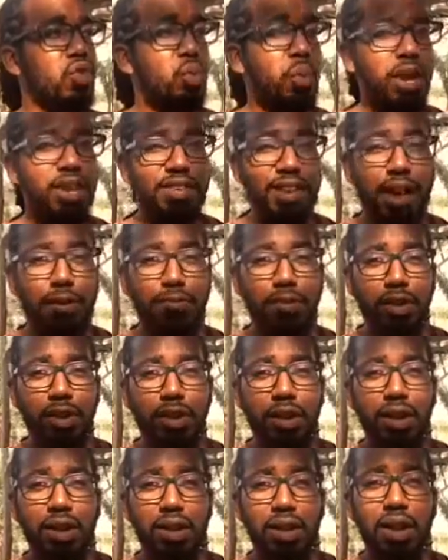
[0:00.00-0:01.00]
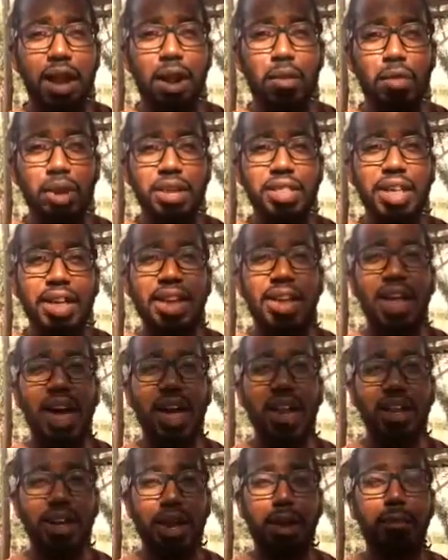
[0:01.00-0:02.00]
2 weeks after I read that
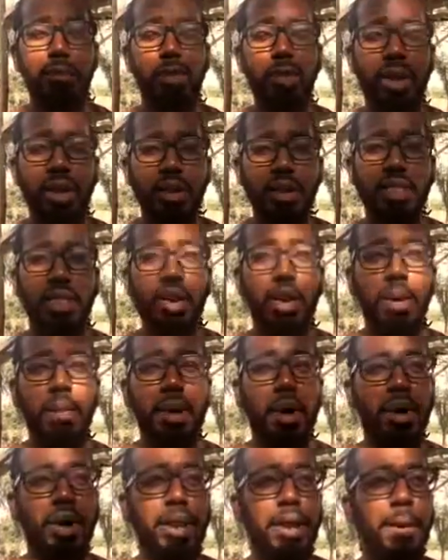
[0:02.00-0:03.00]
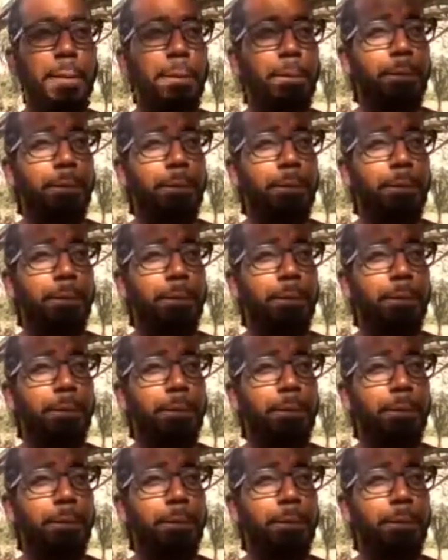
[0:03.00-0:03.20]
line in that book and thought about it,